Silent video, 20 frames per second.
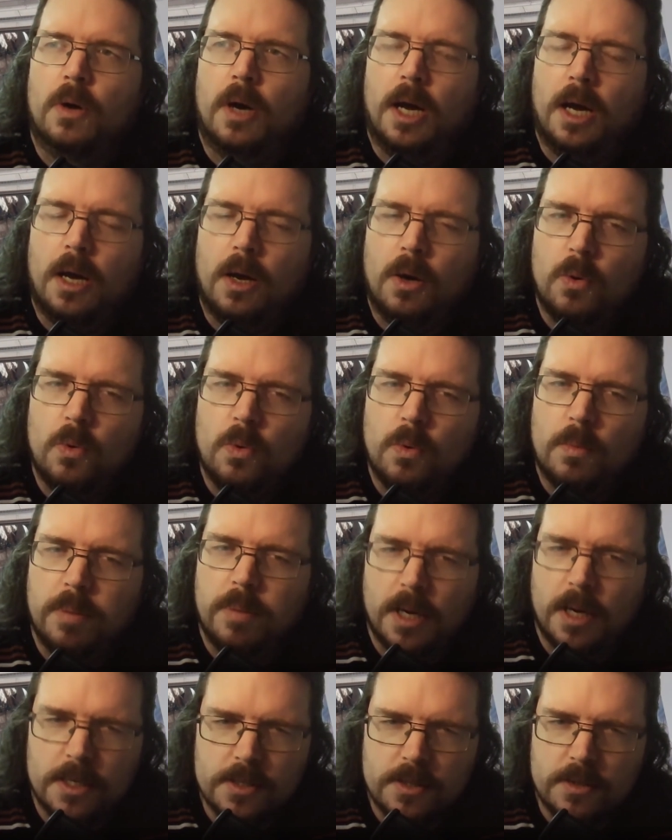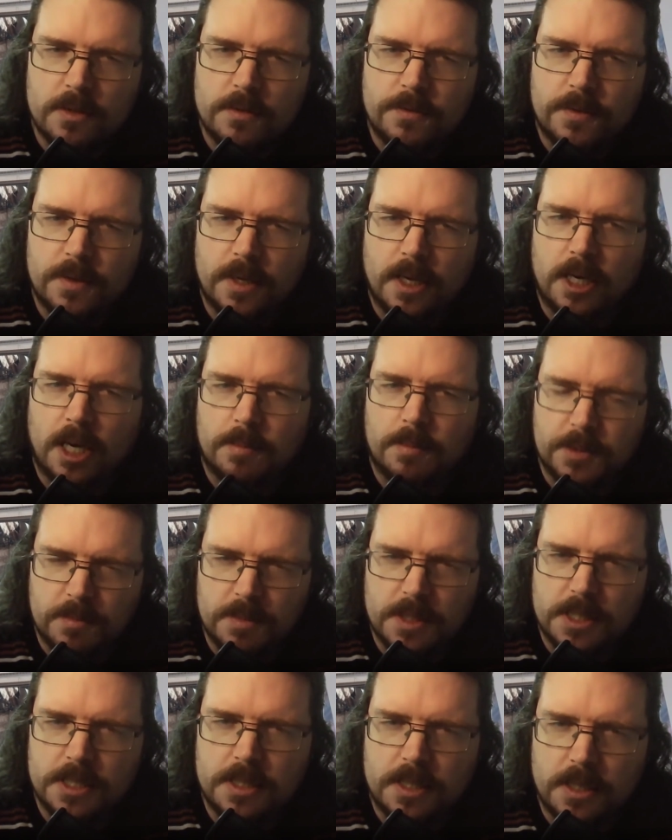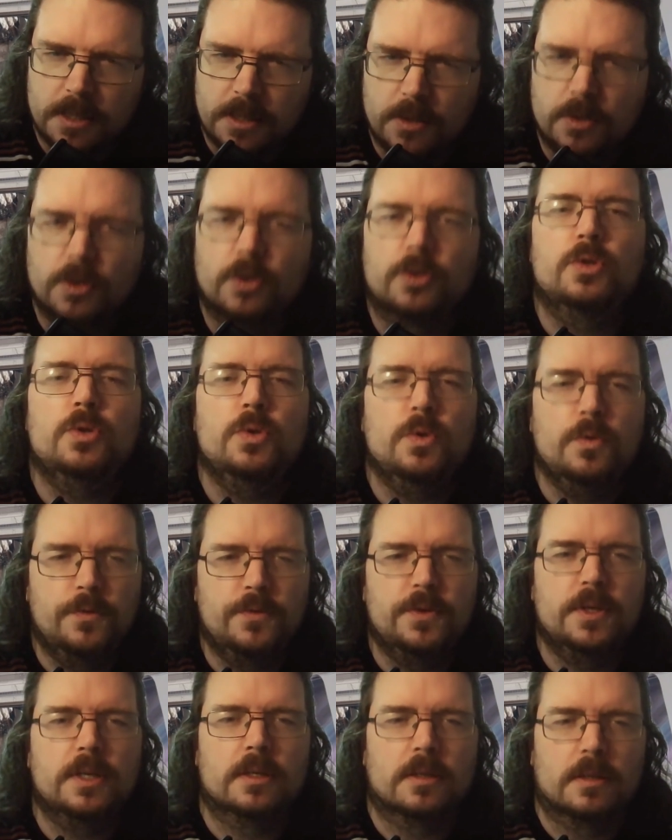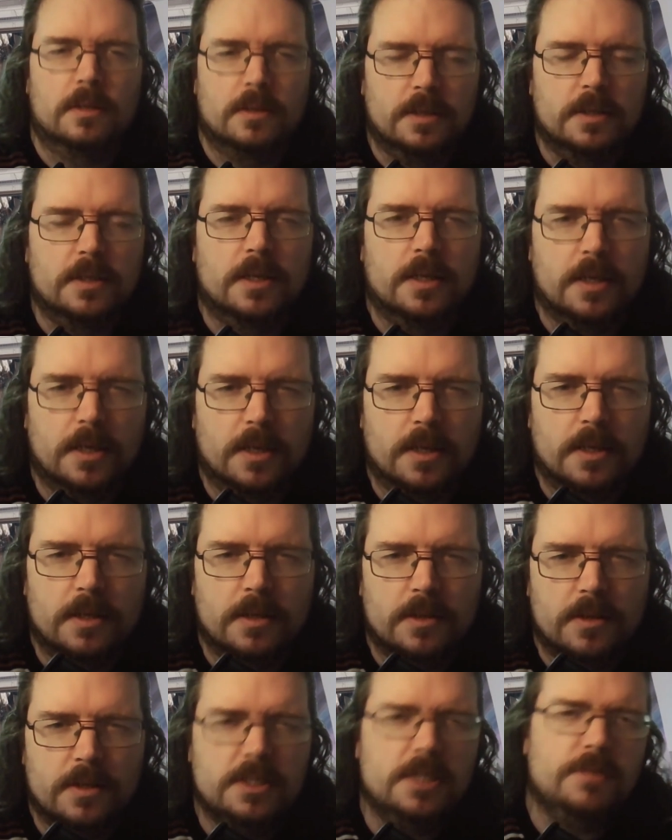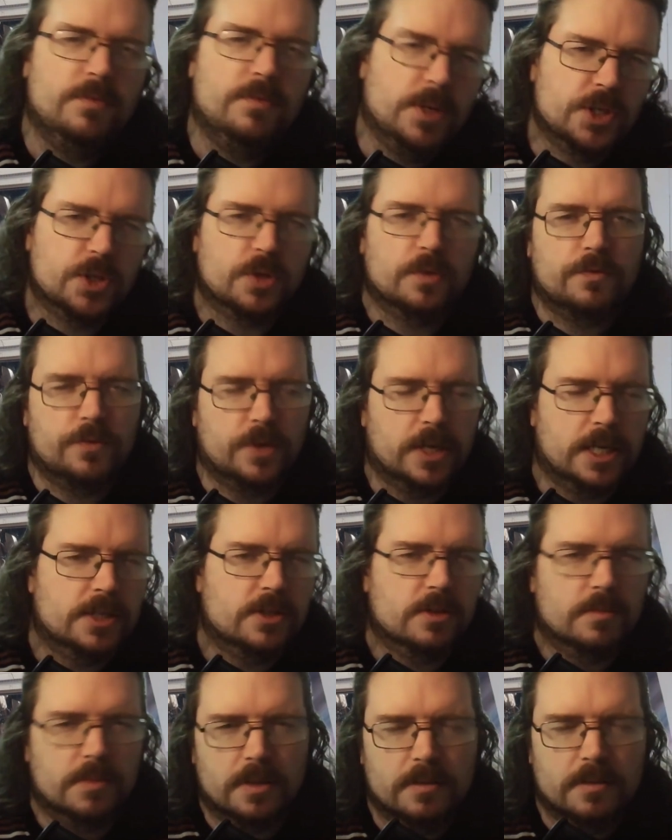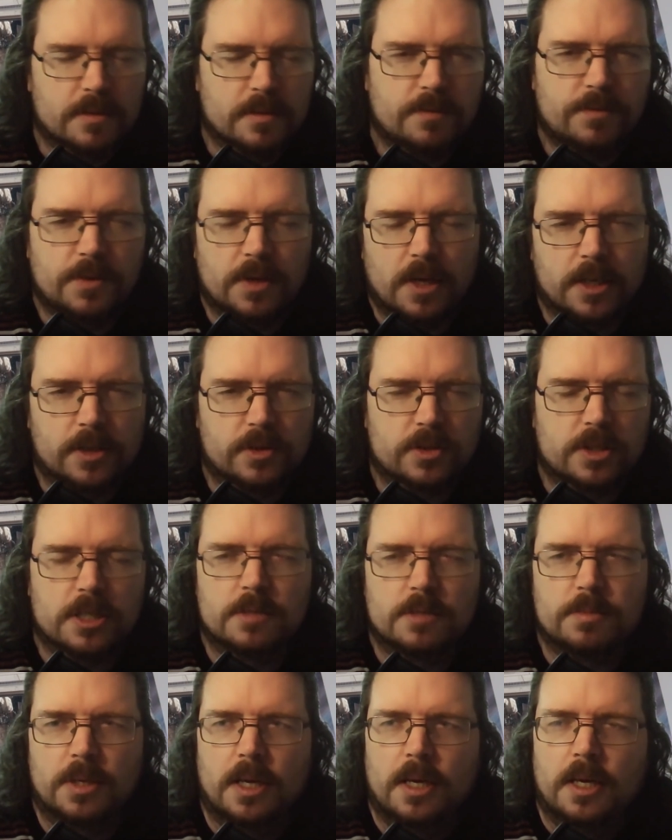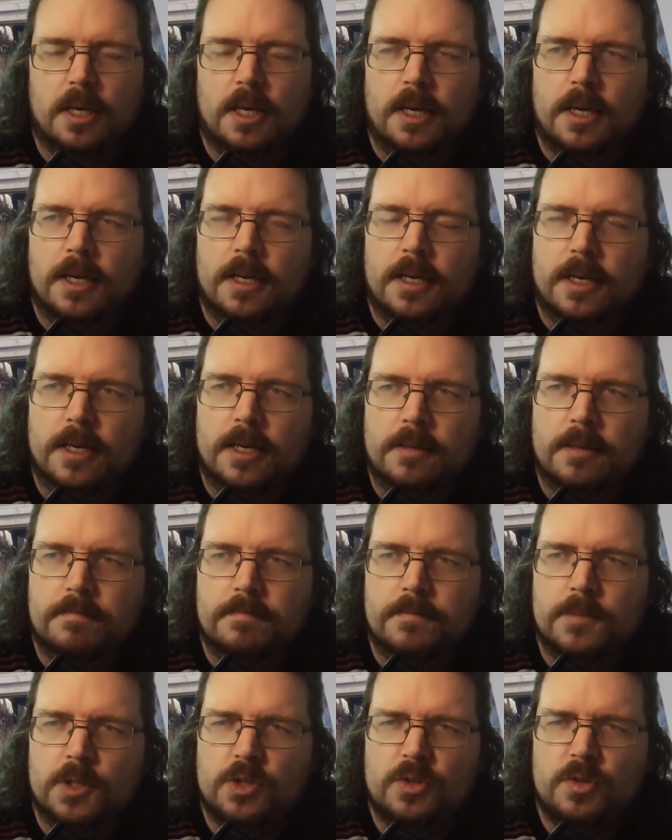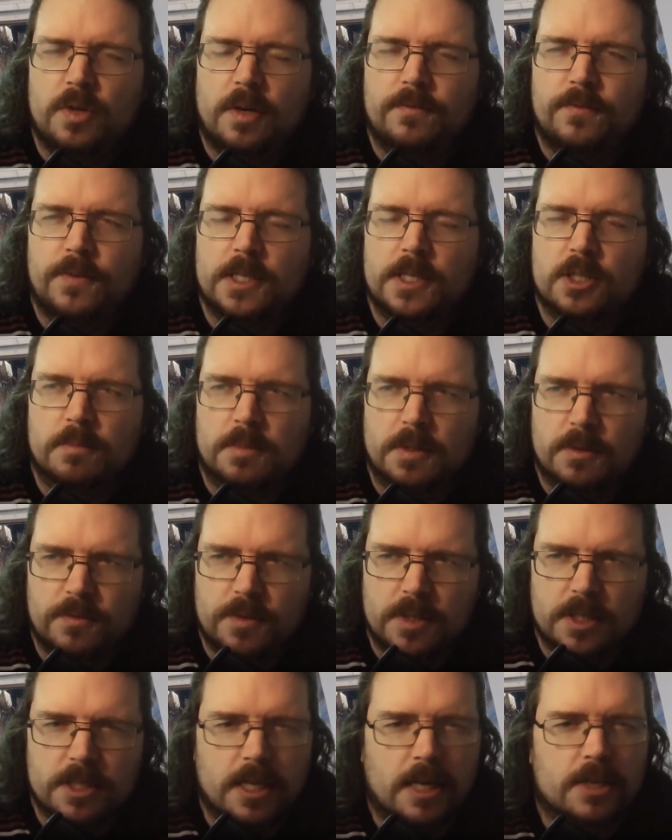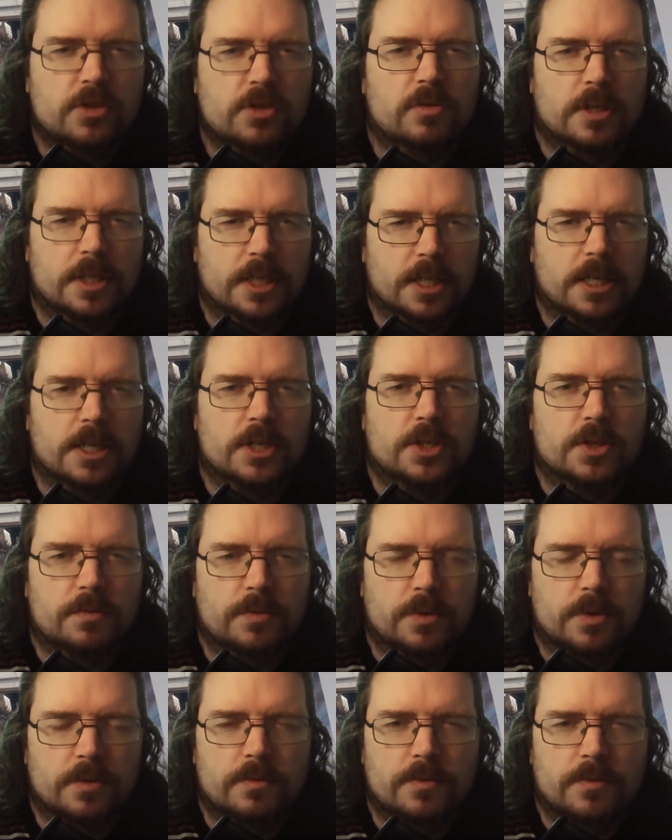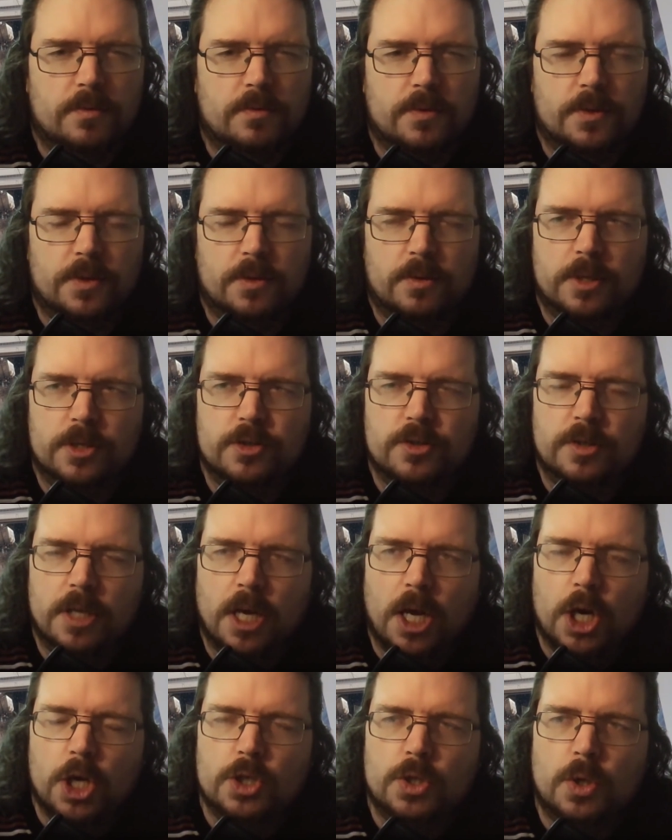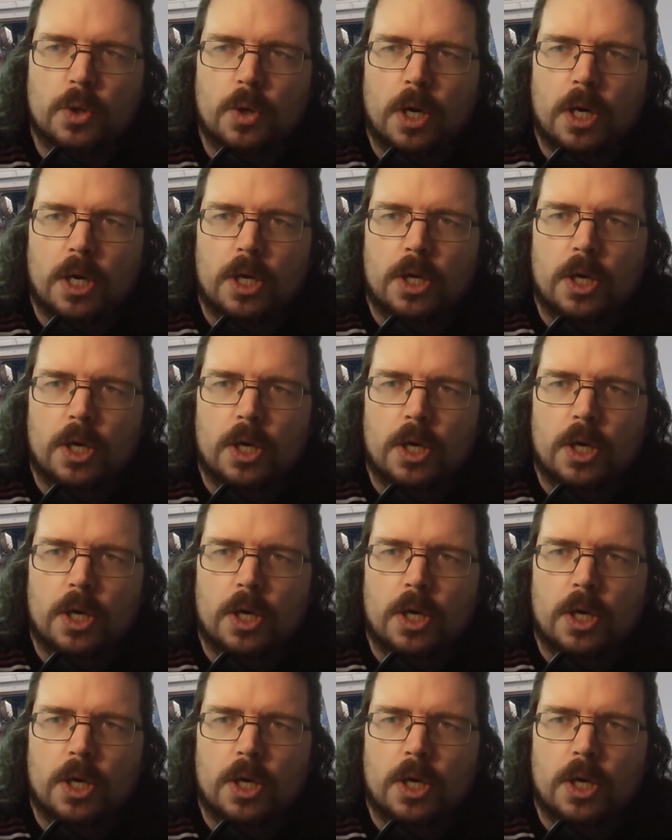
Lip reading: how positive and optimistic. Do you feel? Yeah. There's different ways you can phrase them and different Likert skills, but just try and find something that feels natural and engaging for the question. So